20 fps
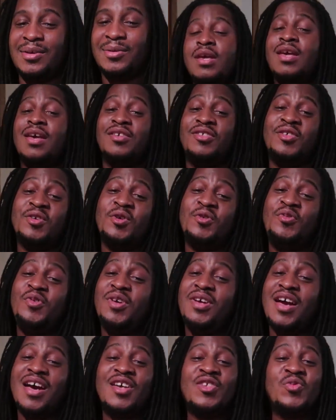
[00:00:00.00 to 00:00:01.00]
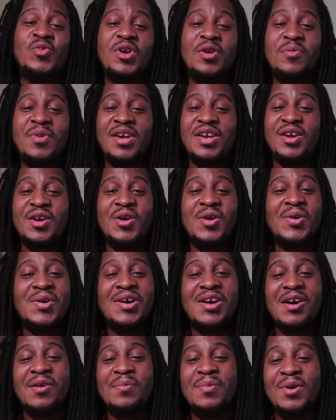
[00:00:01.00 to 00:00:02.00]
Yeah, so if you guys want to make your own
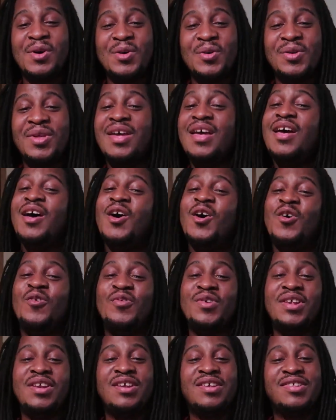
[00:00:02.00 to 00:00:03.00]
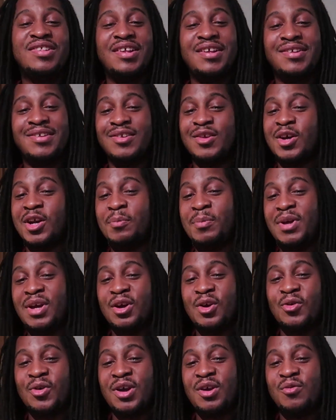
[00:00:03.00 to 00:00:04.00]
gumbo, hopefully this list is going to be a
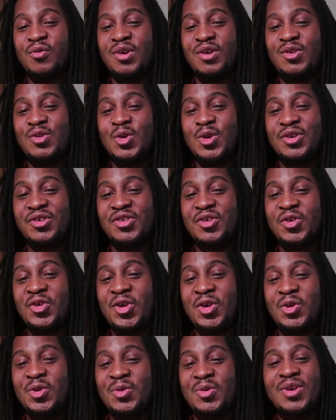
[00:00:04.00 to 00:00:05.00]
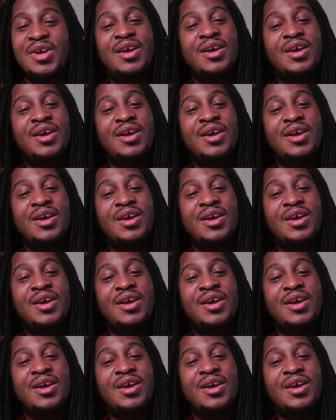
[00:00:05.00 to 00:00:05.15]
great resource to you.